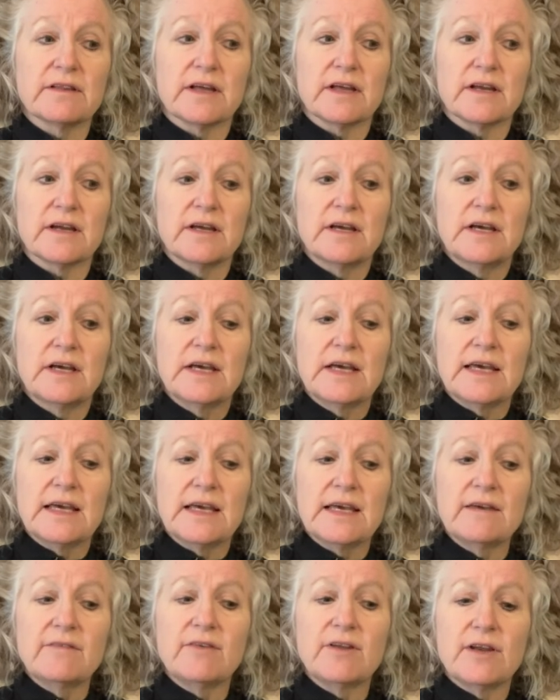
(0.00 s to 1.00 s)
that
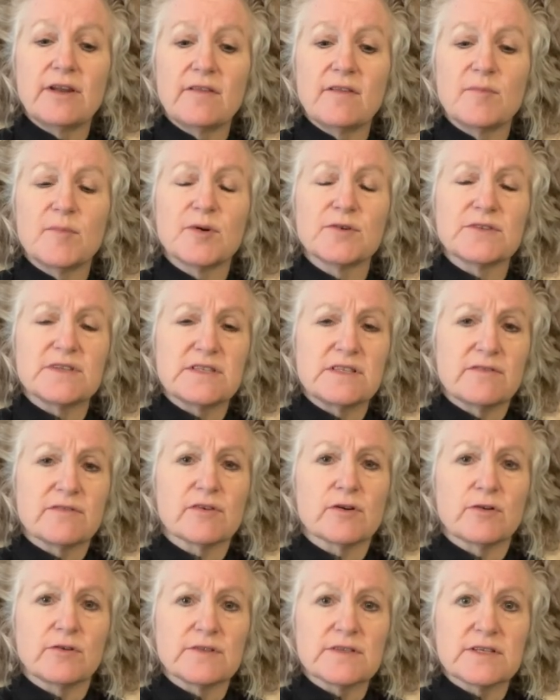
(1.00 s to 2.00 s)
even in the most
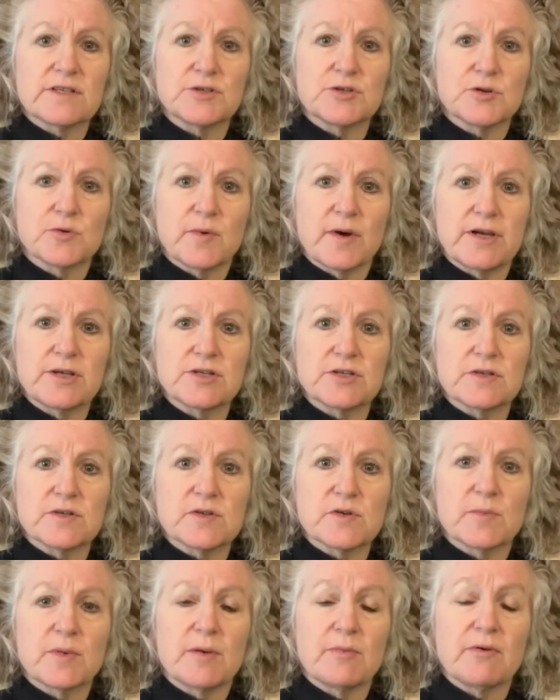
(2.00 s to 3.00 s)
difficult
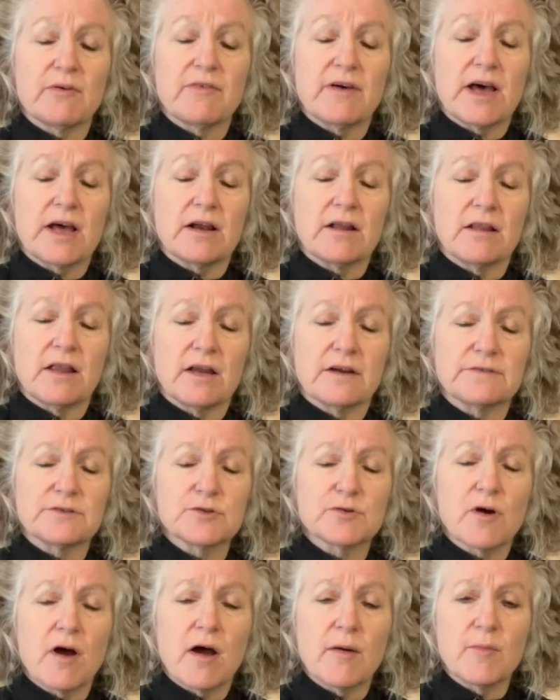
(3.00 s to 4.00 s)
situations where people have had a lot of
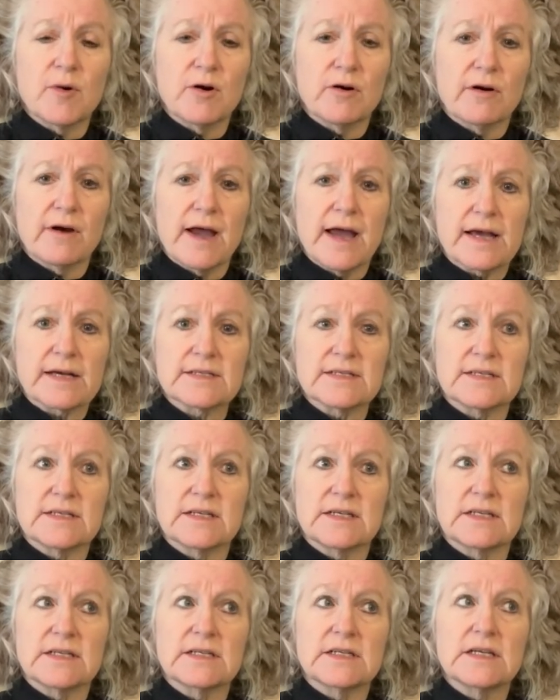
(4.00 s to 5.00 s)
trauma or
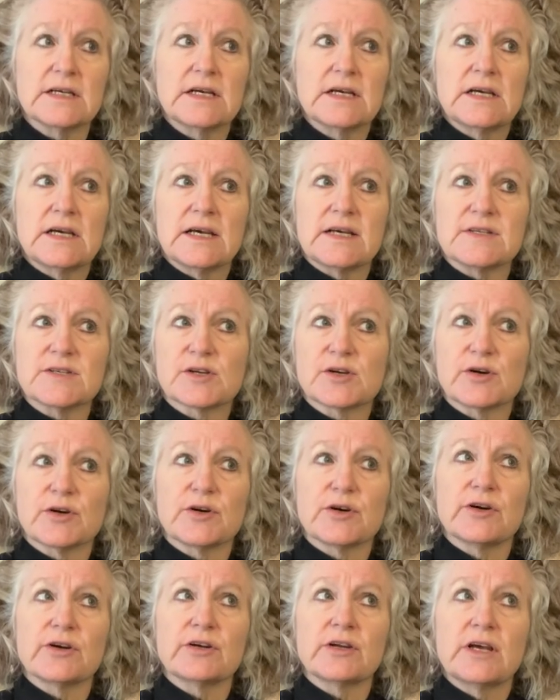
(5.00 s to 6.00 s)
accident has
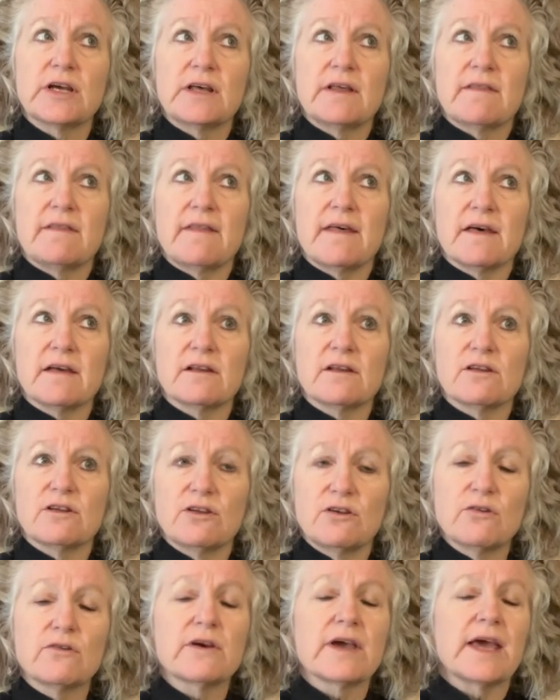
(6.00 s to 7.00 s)
occurred, that
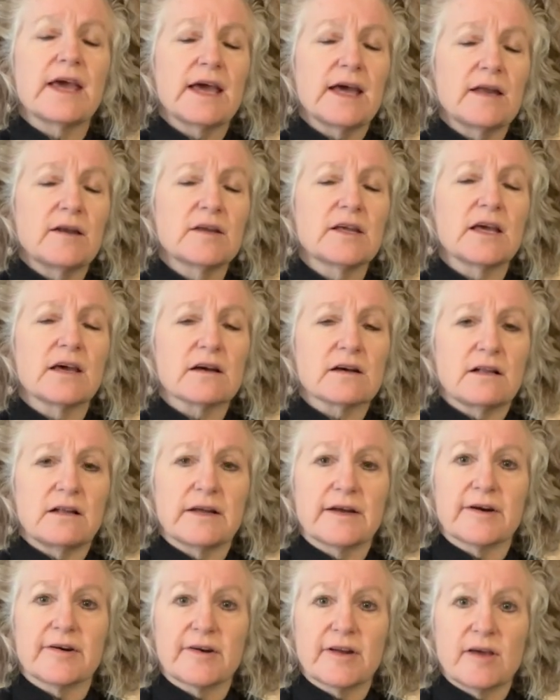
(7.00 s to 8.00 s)
you can get
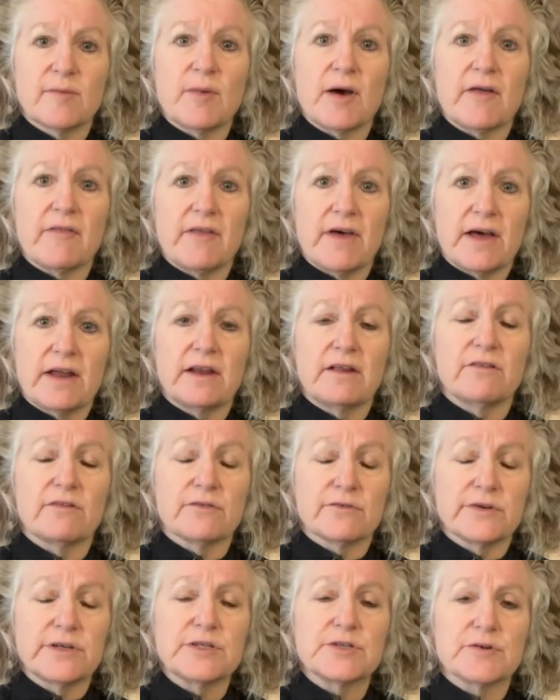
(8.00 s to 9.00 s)
clarity about that in
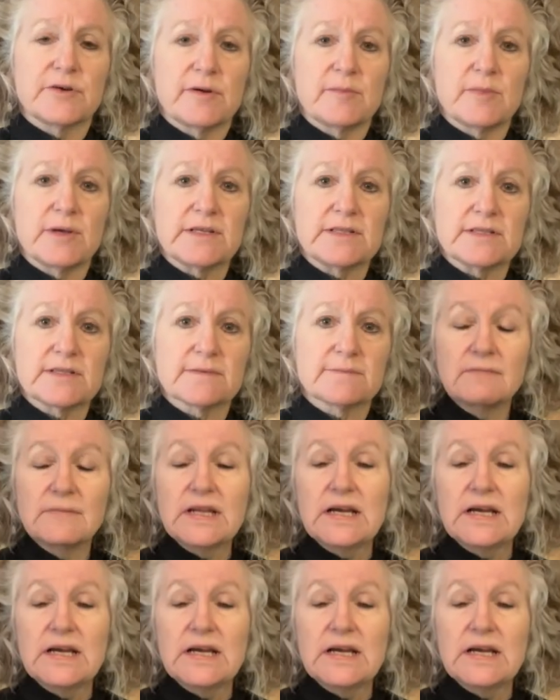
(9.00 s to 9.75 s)
three treatments.